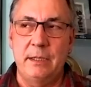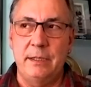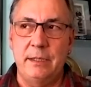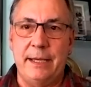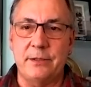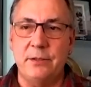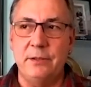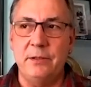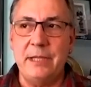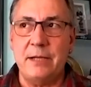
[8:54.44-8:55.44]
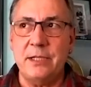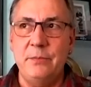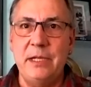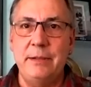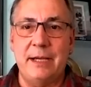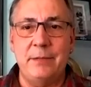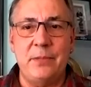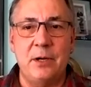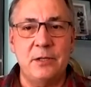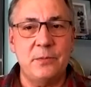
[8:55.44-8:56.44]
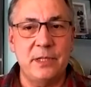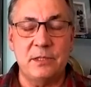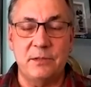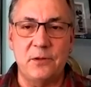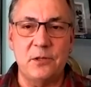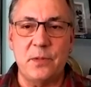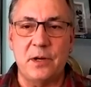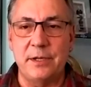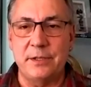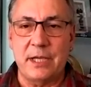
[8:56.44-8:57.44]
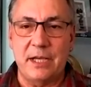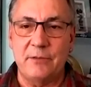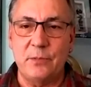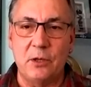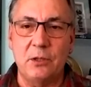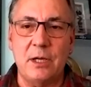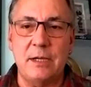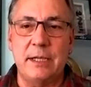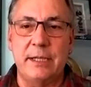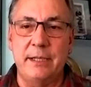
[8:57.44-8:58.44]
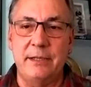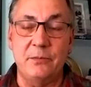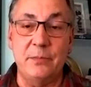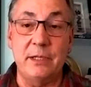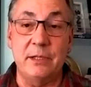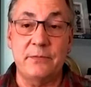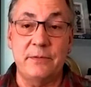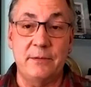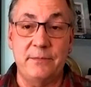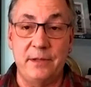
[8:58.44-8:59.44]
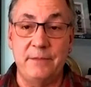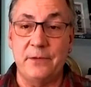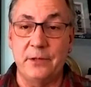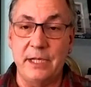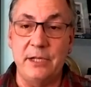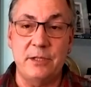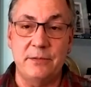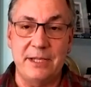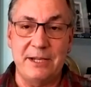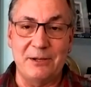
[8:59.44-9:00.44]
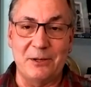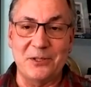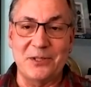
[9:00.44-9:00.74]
Yeah, so there'll actually be 9 parts, because the first part is kind of prologue, and then there'll be a film for each of the heroes,